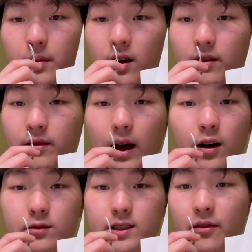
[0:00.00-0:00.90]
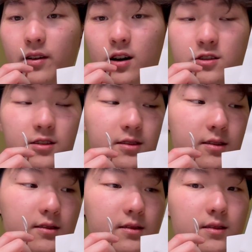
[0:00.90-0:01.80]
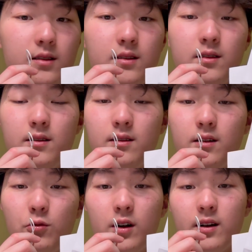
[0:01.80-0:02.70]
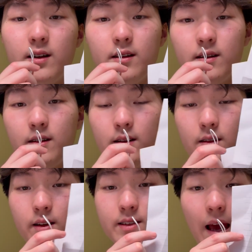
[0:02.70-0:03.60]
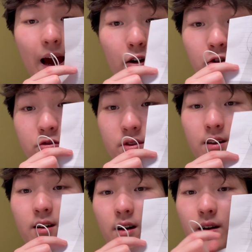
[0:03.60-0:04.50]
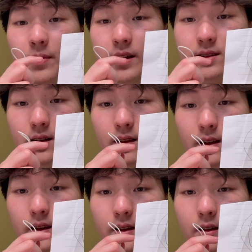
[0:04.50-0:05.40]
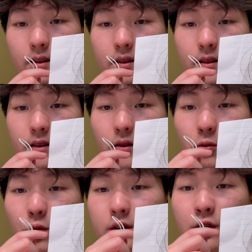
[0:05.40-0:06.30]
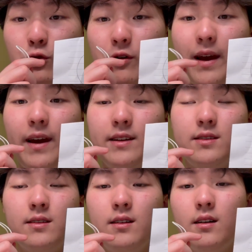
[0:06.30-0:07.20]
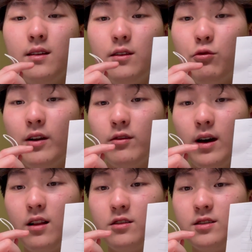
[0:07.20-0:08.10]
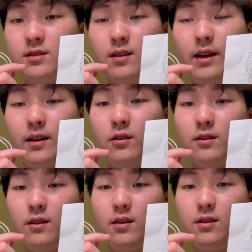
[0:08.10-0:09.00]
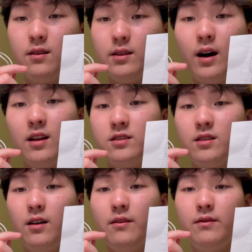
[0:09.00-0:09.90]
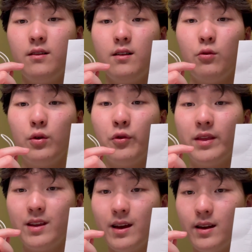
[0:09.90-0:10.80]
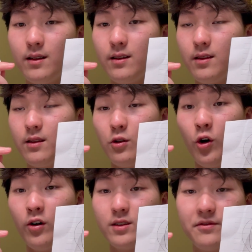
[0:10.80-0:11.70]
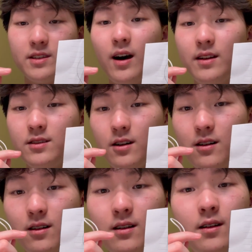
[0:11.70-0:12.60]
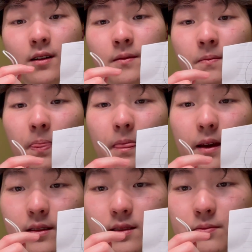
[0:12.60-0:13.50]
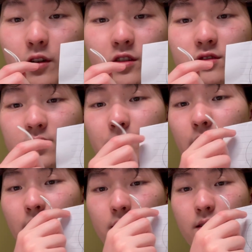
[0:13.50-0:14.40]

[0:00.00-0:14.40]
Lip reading: of how self-consciousness work, these arrows are basically what creates the real knowledge, is like the knowledge of what we think the laws of science are. It is produced by